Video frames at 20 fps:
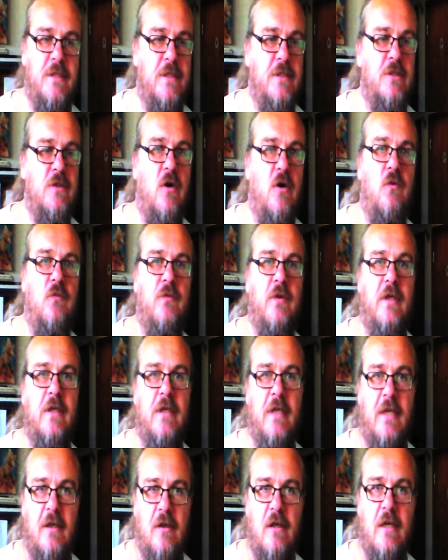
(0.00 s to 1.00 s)
Dissolving
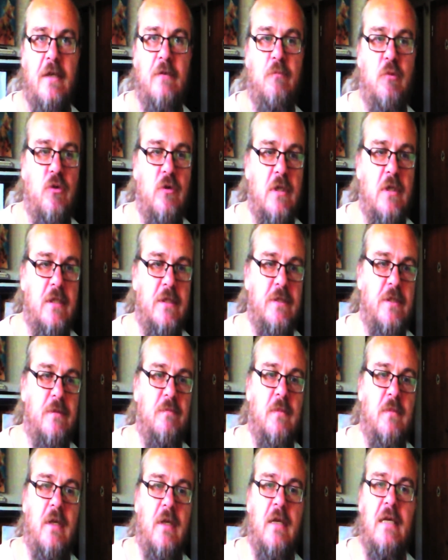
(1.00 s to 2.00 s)

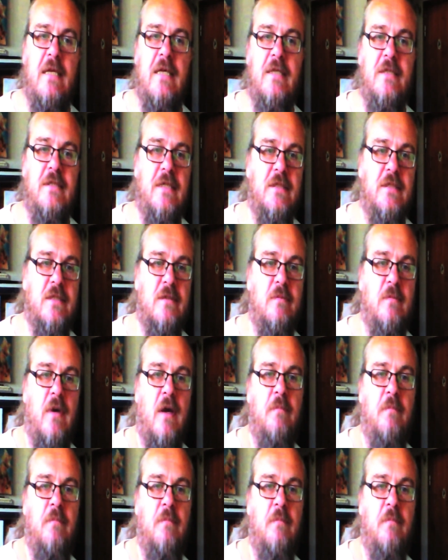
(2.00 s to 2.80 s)
Neoliberalism, Elitism and